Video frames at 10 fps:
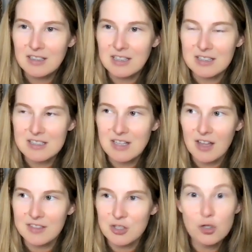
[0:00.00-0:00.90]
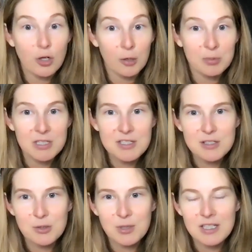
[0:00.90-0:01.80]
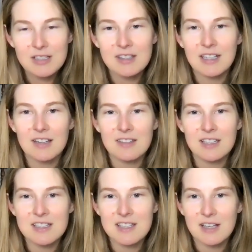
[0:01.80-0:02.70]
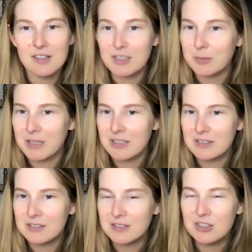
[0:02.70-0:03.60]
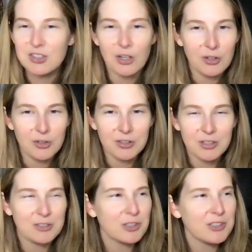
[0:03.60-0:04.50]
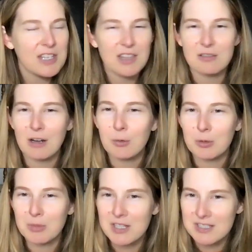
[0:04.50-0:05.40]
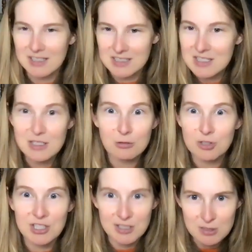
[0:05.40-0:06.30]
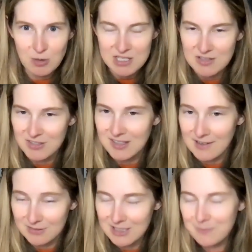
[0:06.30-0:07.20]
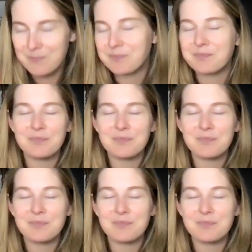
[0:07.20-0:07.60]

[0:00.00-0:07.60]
it's got this sharpness to it that I think is like a little bit dulled, or dulled's not the right word because like it's still really expressive and lovely,